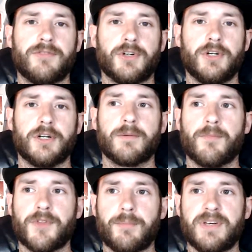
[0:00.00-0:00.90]
the hook.
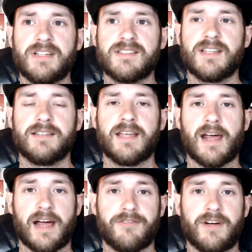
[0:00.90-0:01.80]
The biggest thing that
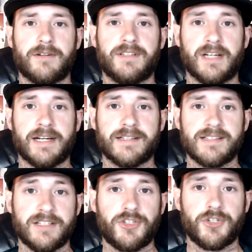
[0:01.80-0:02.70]
I found in Ike's
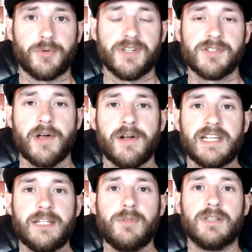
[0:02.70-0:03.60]
issue is
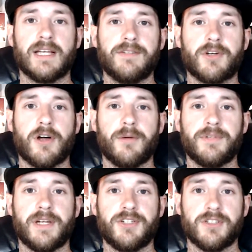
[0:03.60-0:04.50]
he would land the
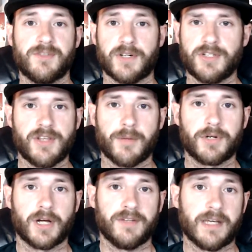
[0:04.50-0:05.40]
combination, especially the uppercut.